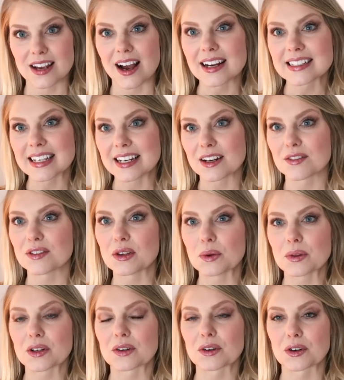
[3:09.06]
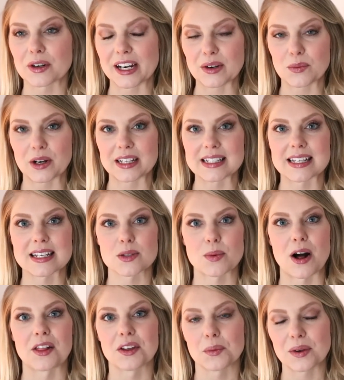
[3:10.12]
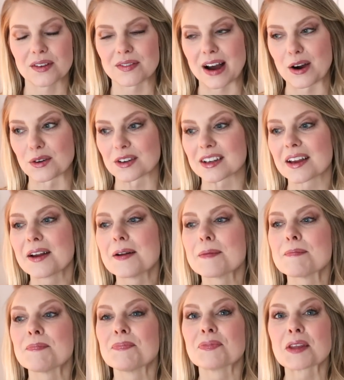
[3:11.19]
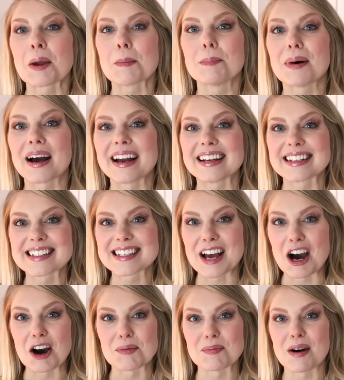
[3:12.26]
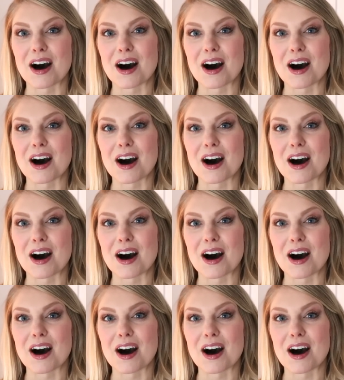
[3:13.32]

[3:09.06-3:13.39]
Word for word: tucked in a few little green ones as well that we found. But um,